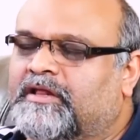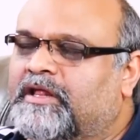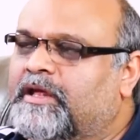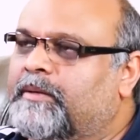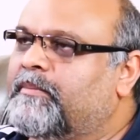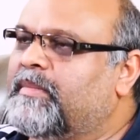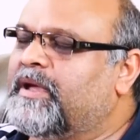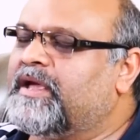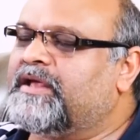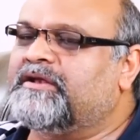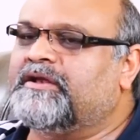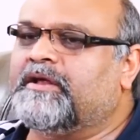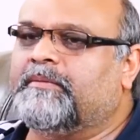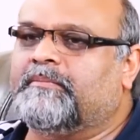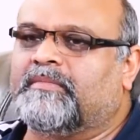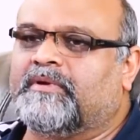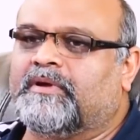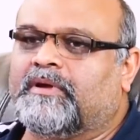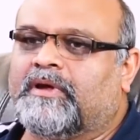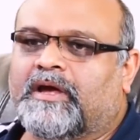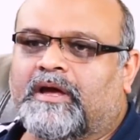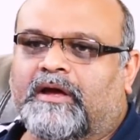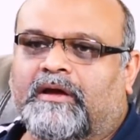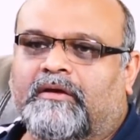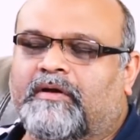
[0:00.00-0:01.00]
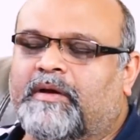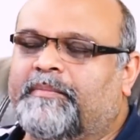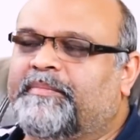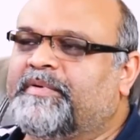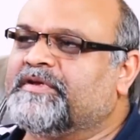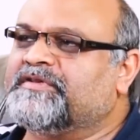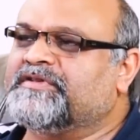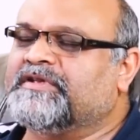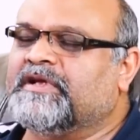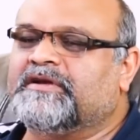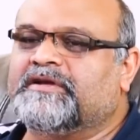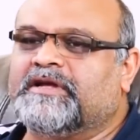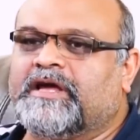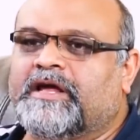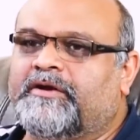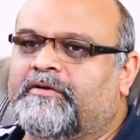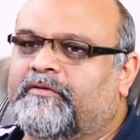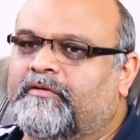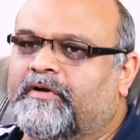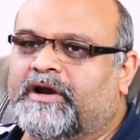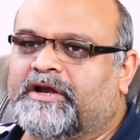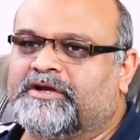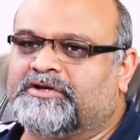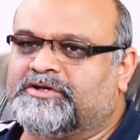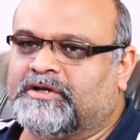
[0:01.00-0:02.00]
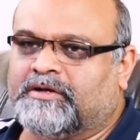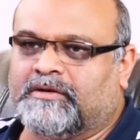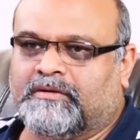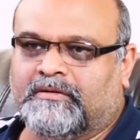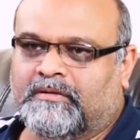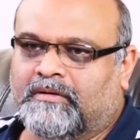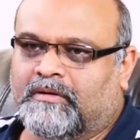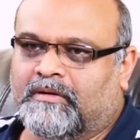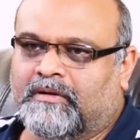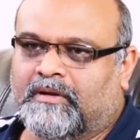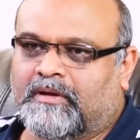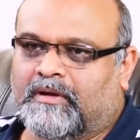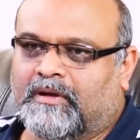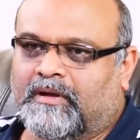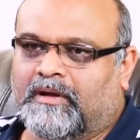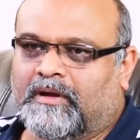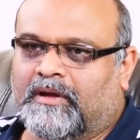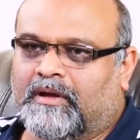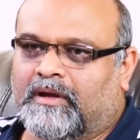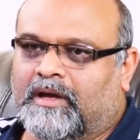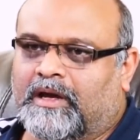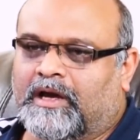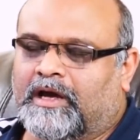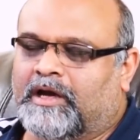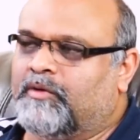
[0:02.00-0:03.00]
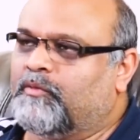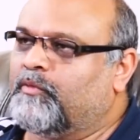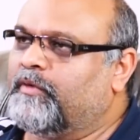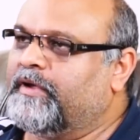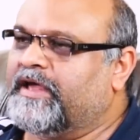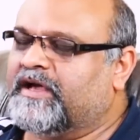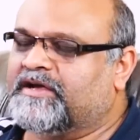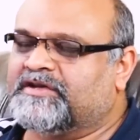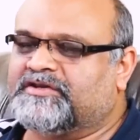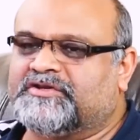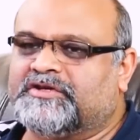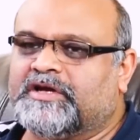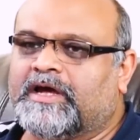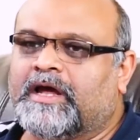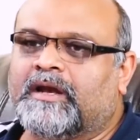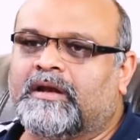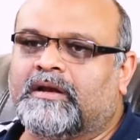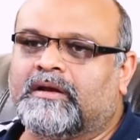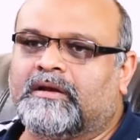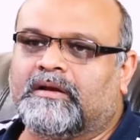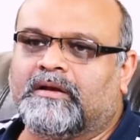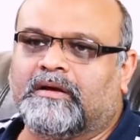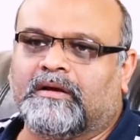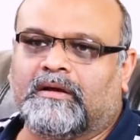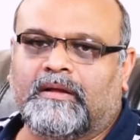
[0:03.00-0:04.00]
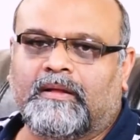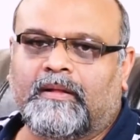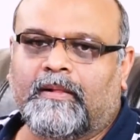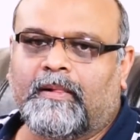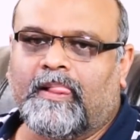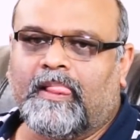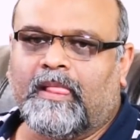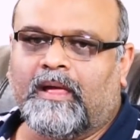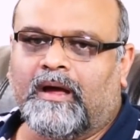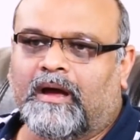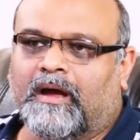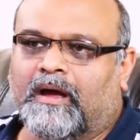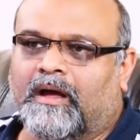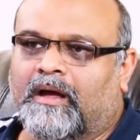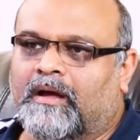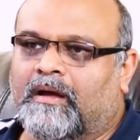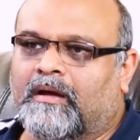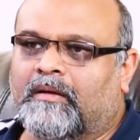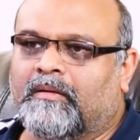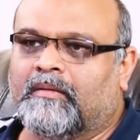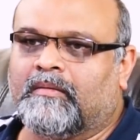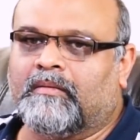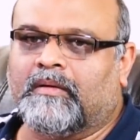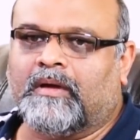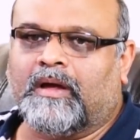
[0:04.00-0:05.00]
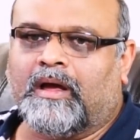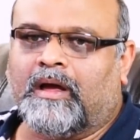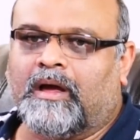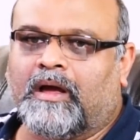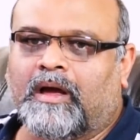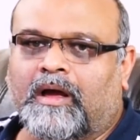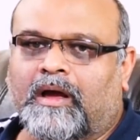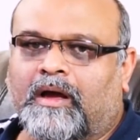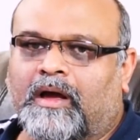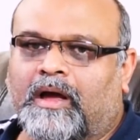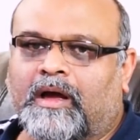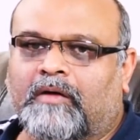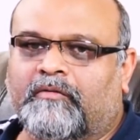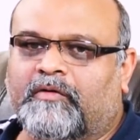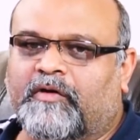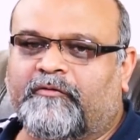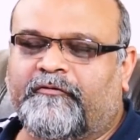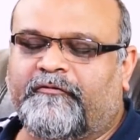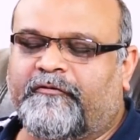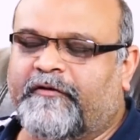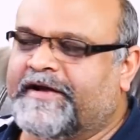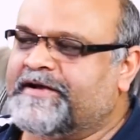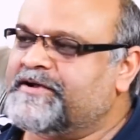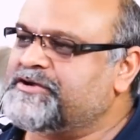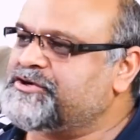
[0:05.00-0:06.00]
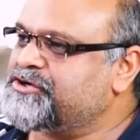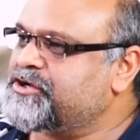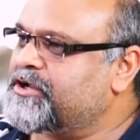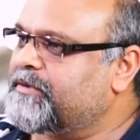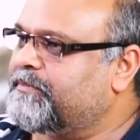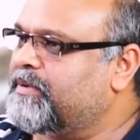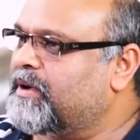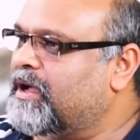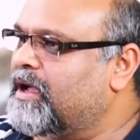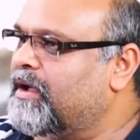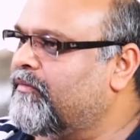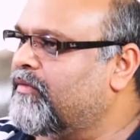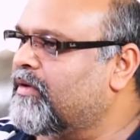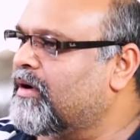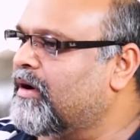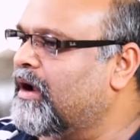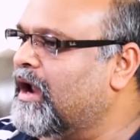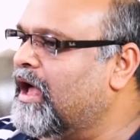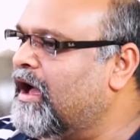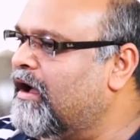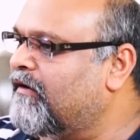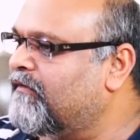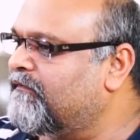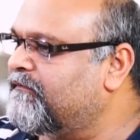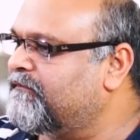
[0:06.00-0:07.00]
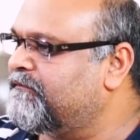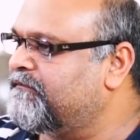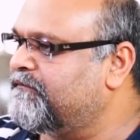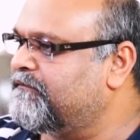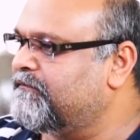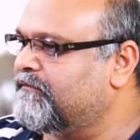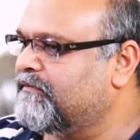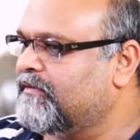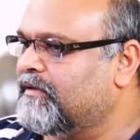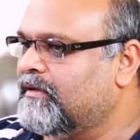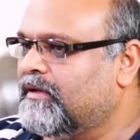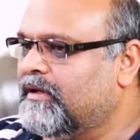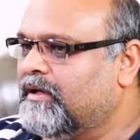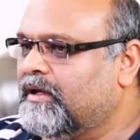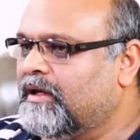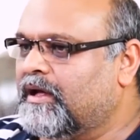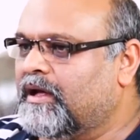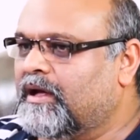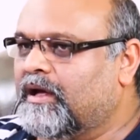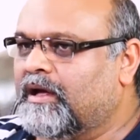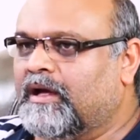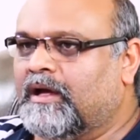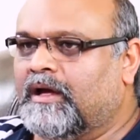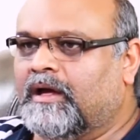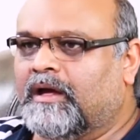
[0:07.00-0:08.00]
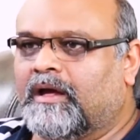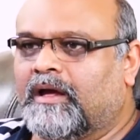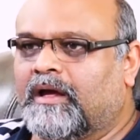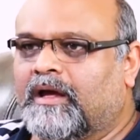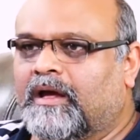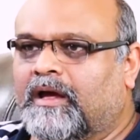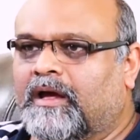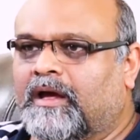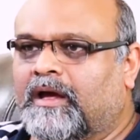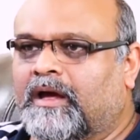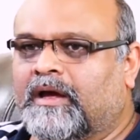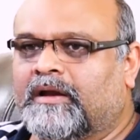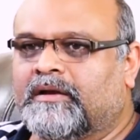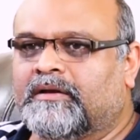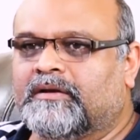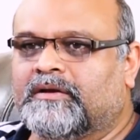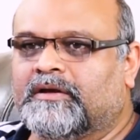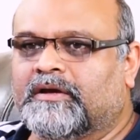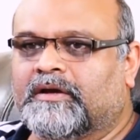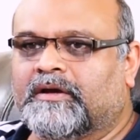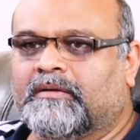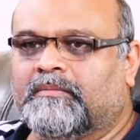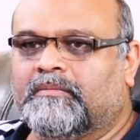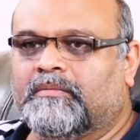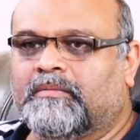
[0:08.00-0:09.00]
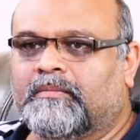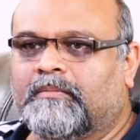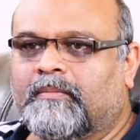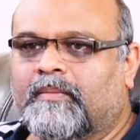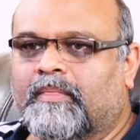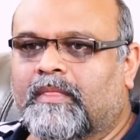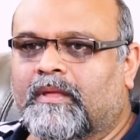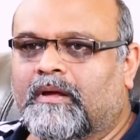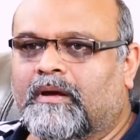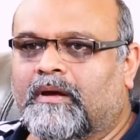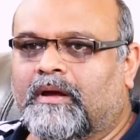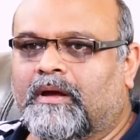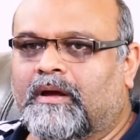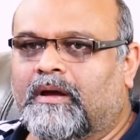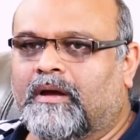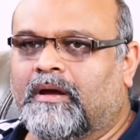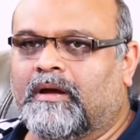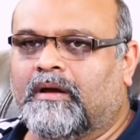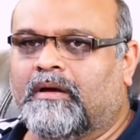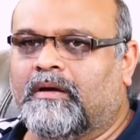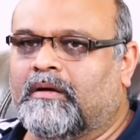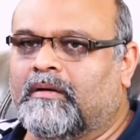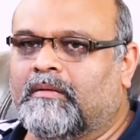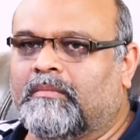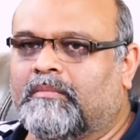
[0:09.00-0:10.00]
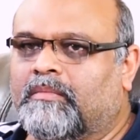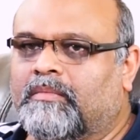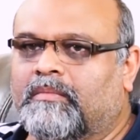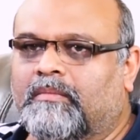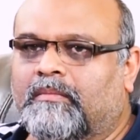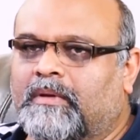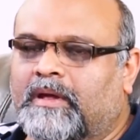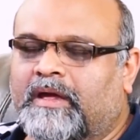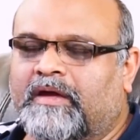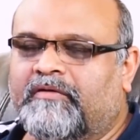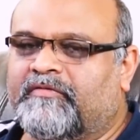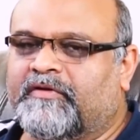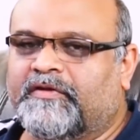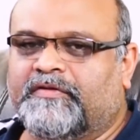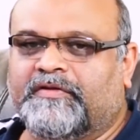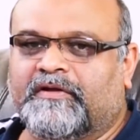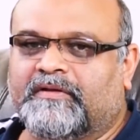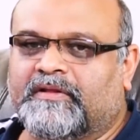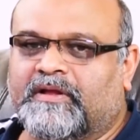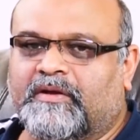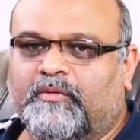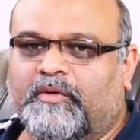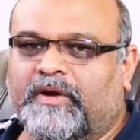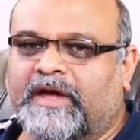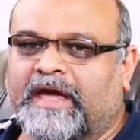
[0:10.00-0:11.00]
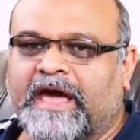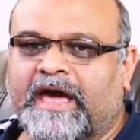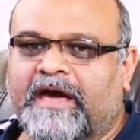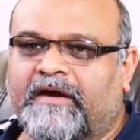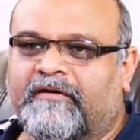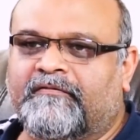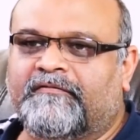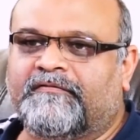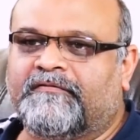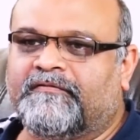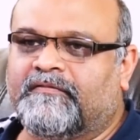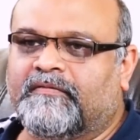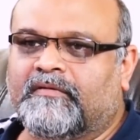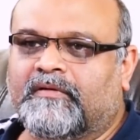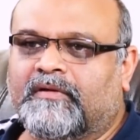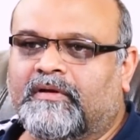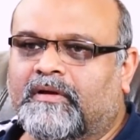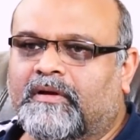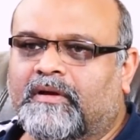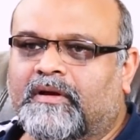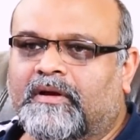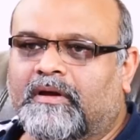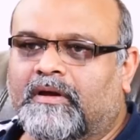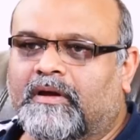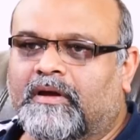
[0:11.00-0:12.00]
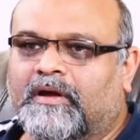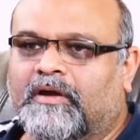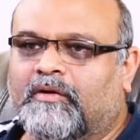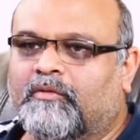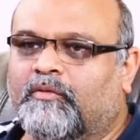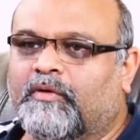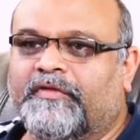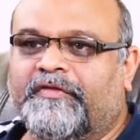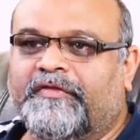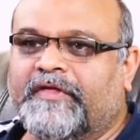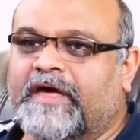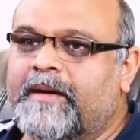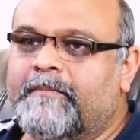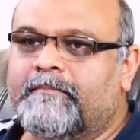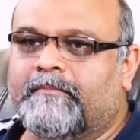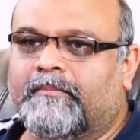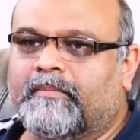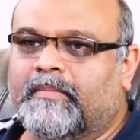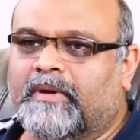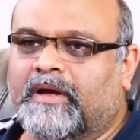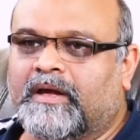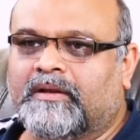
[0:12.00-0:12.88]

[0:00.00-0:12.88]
They may represent any religion. And we extend our friendship, our love, and everything that we have with them.